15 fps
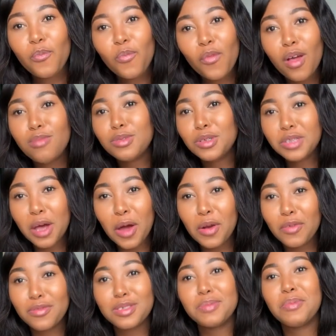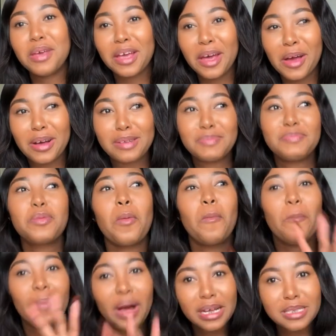I'm so tired of speaking,
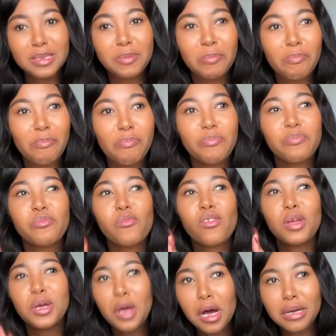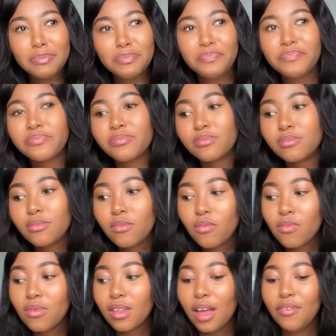but yeah,
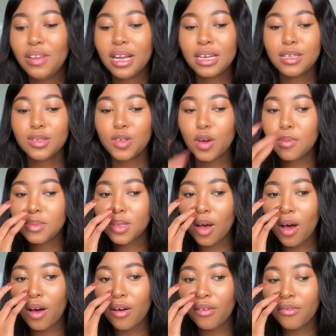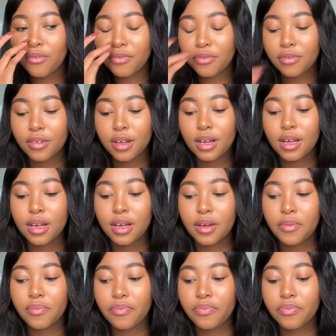I feel like in terms of
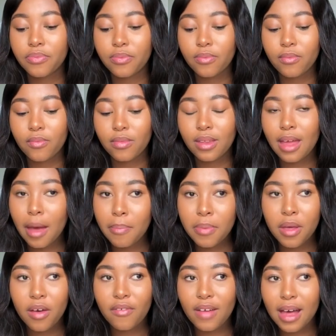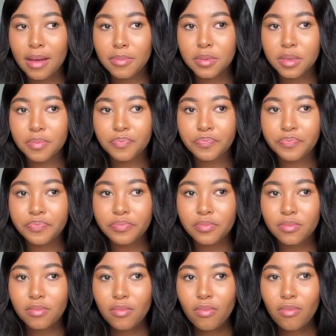gap year vibes,
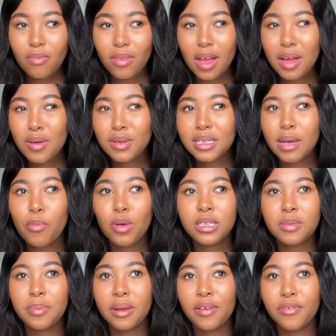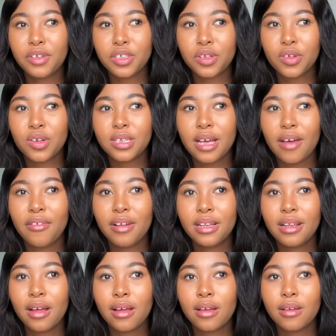it was somewhat beneficial because I felt
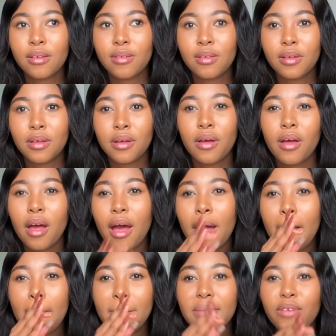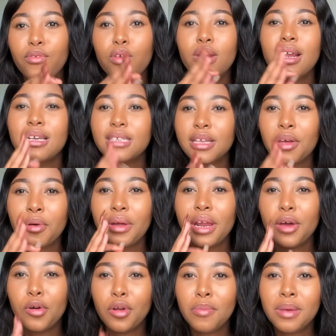like if we like senior
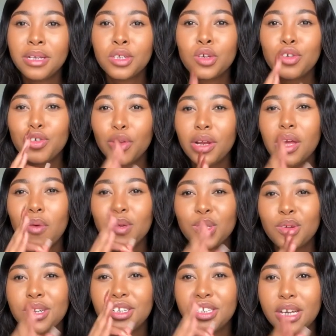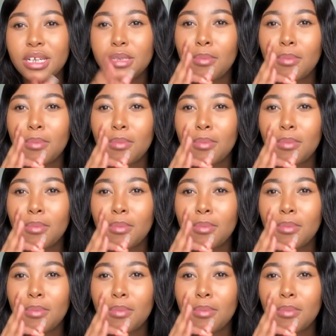economics, surely I was gonna change my